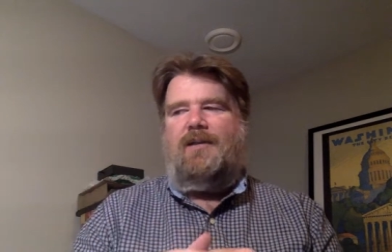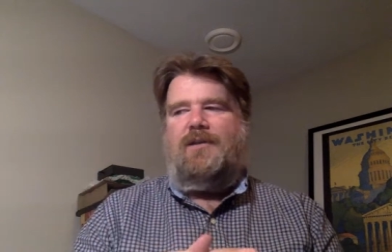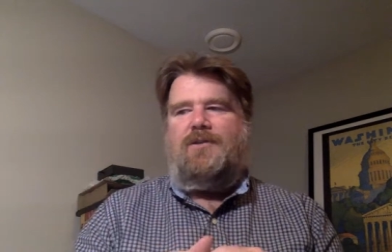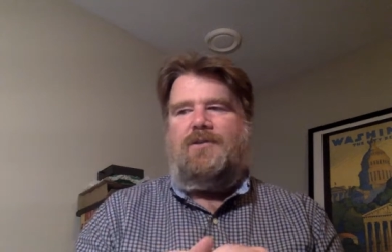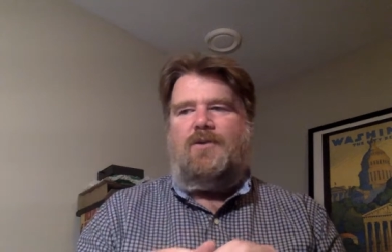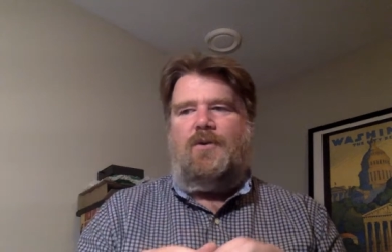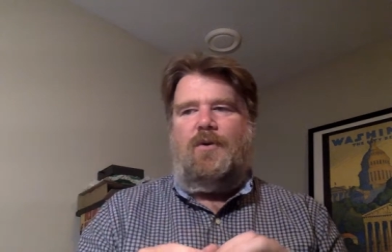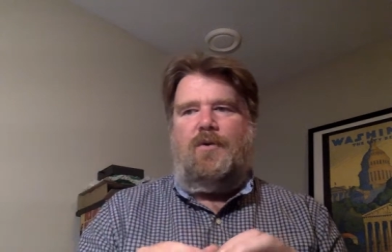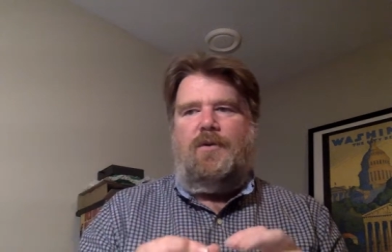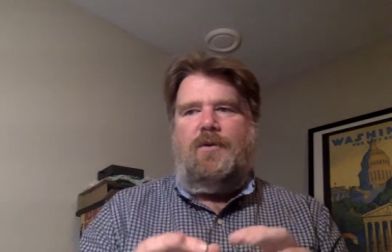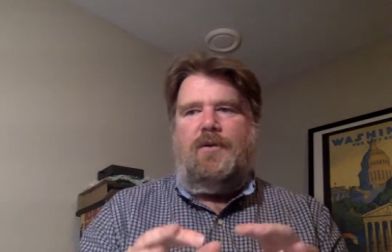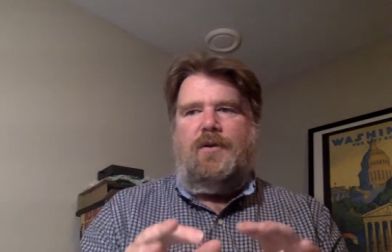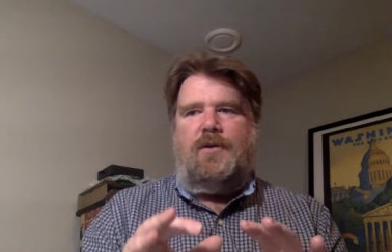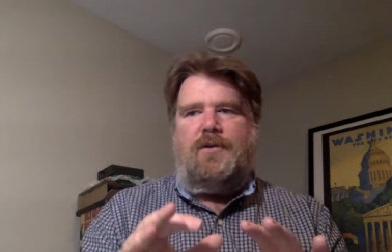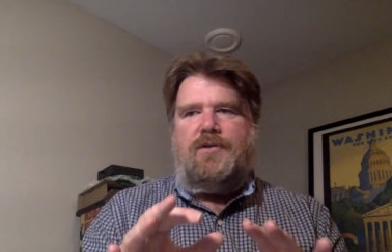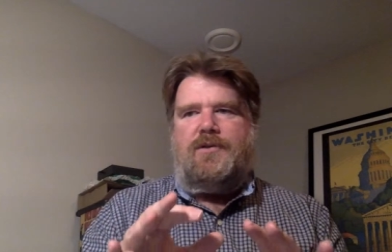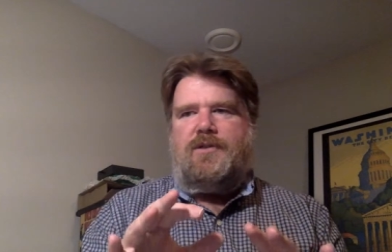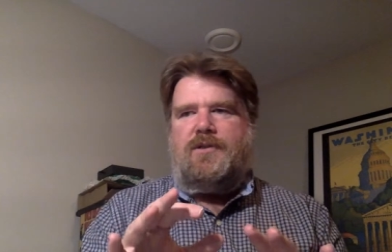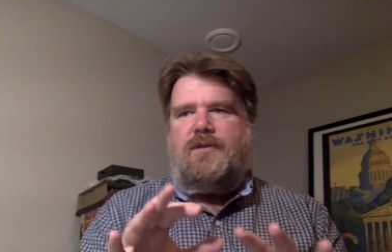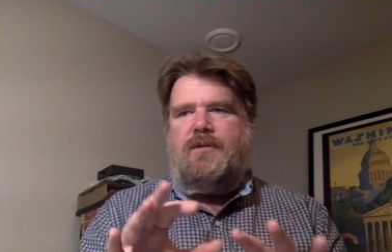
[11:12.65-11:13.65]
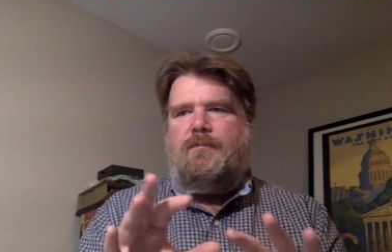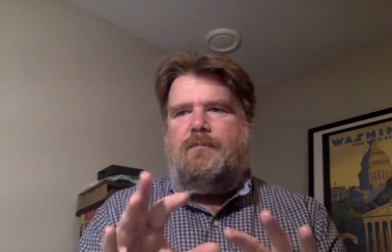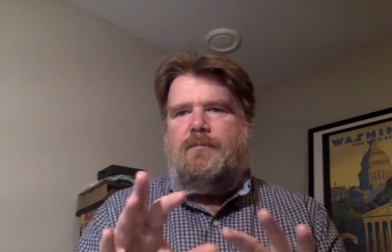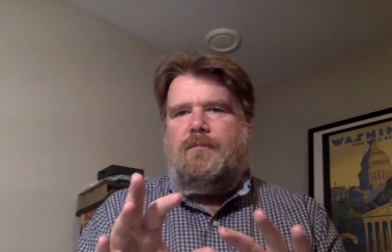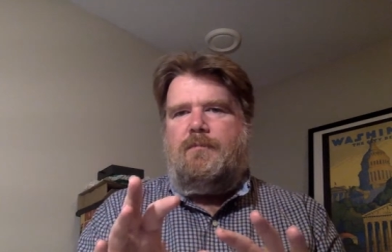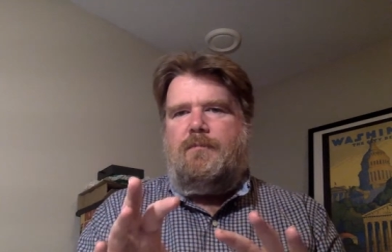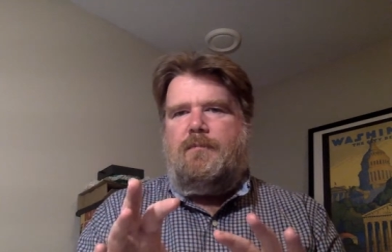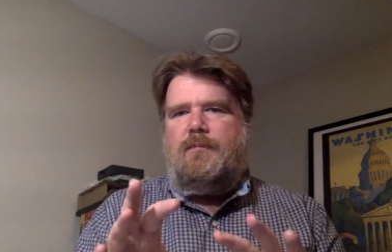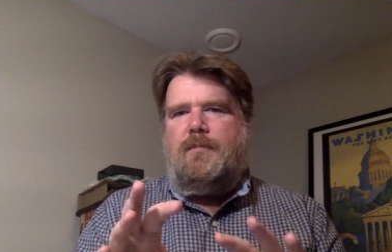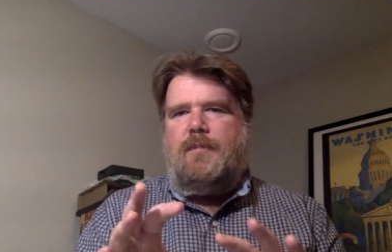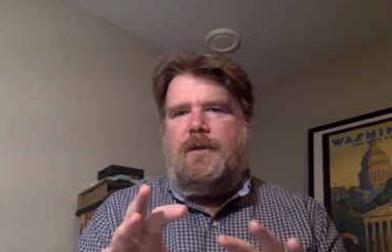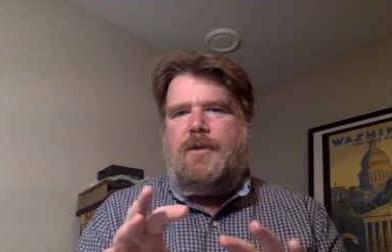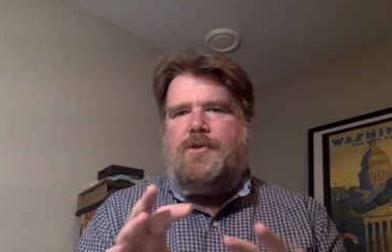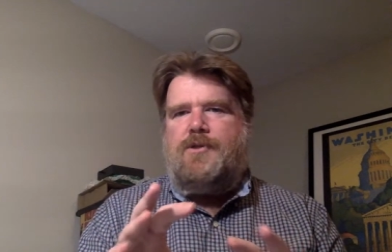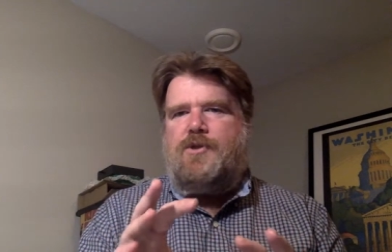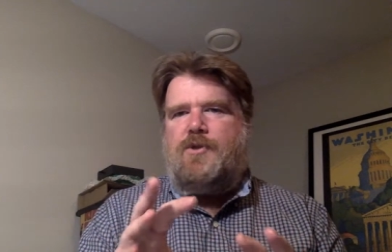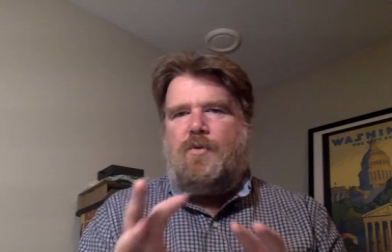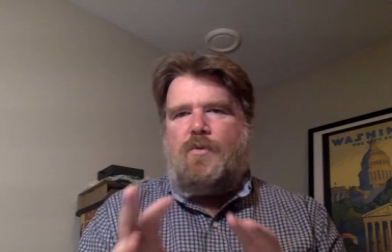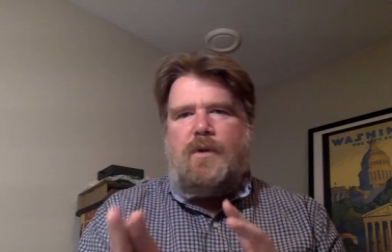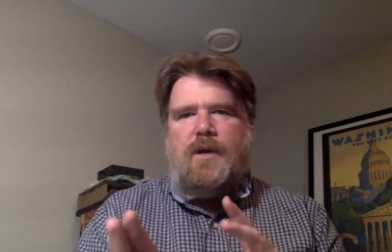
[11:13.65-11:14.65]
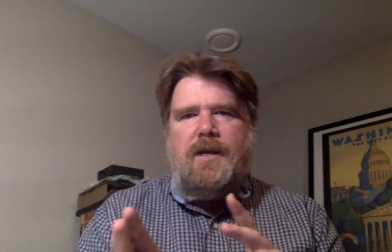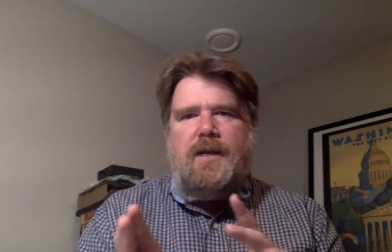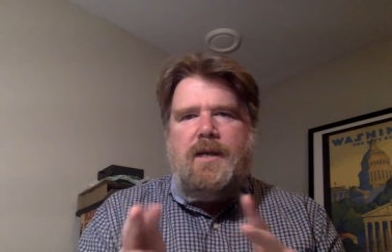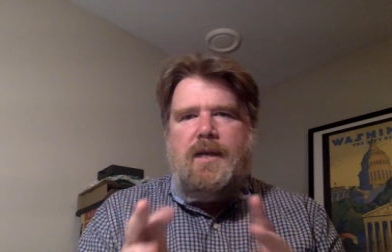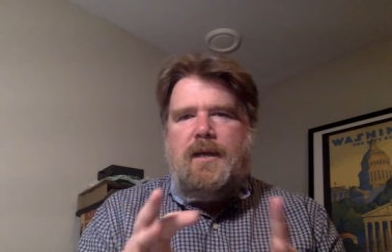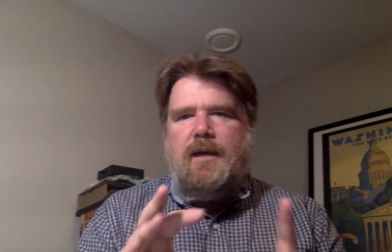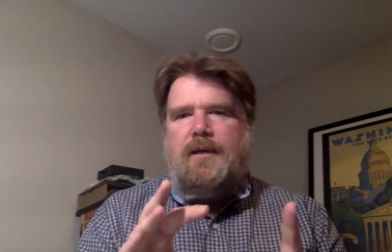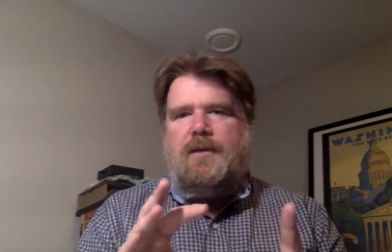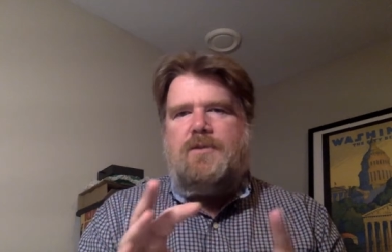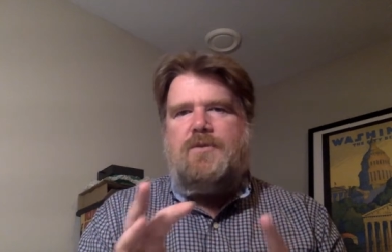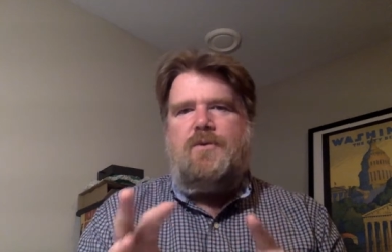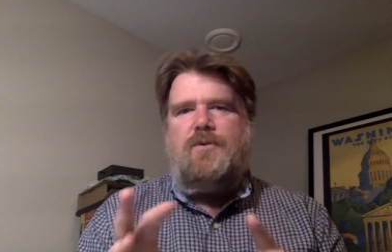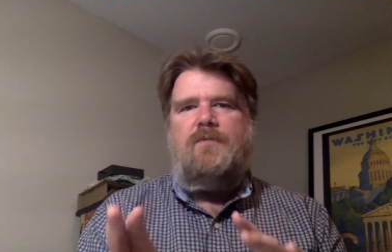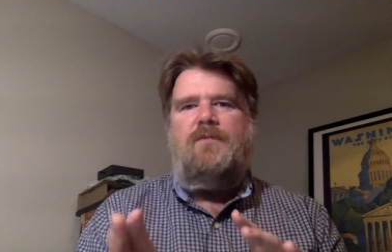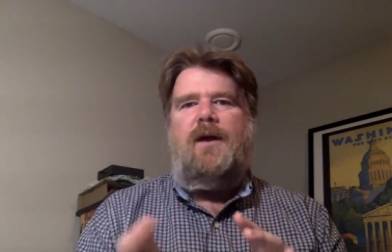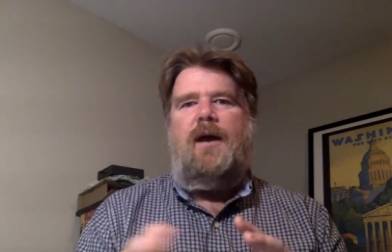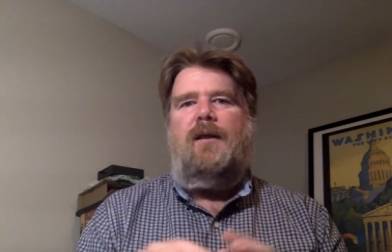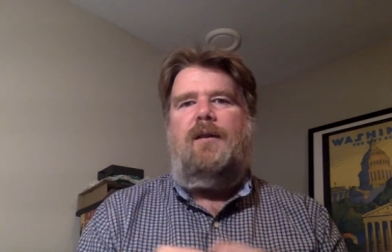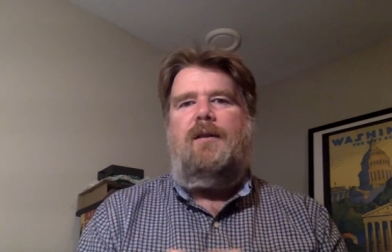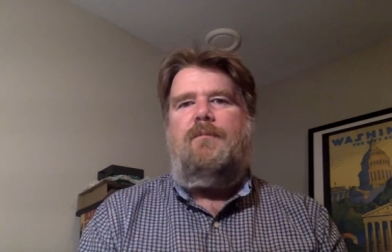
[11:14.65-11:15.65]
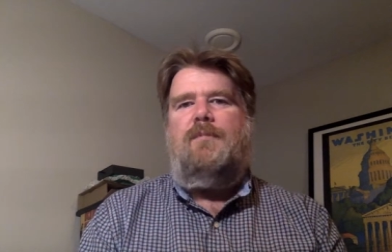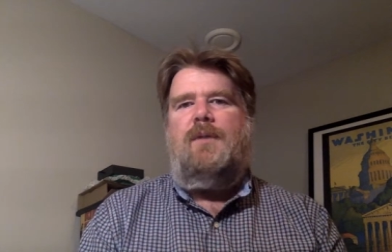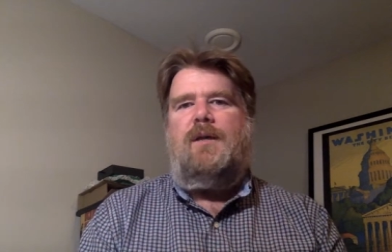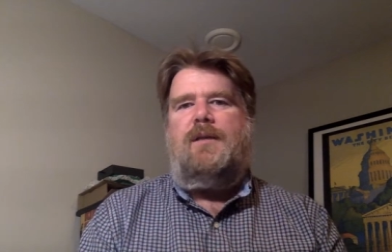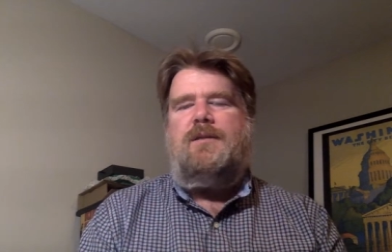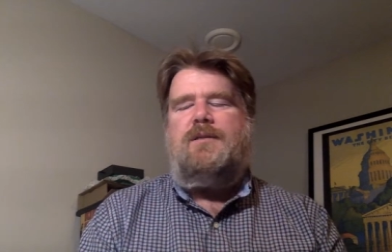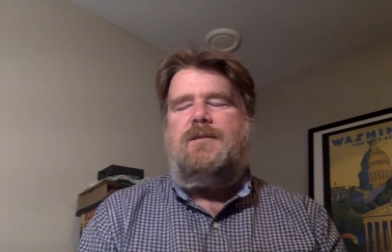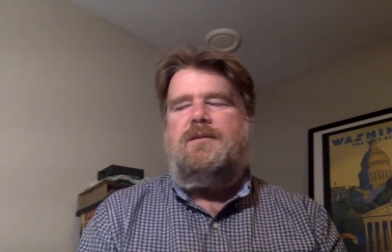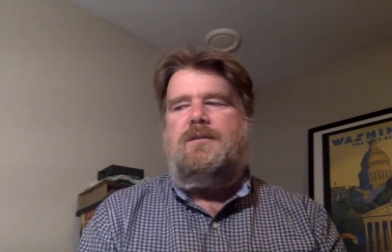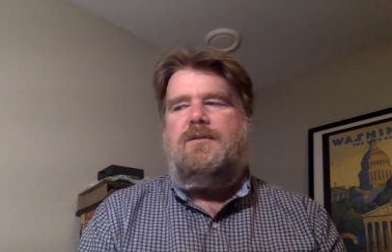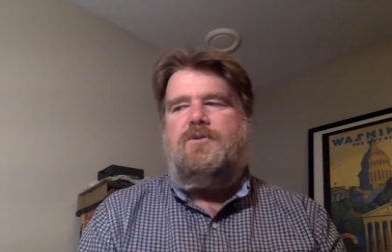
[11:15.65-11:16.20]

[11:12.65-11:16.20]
And so there's some intriguing sort of elements,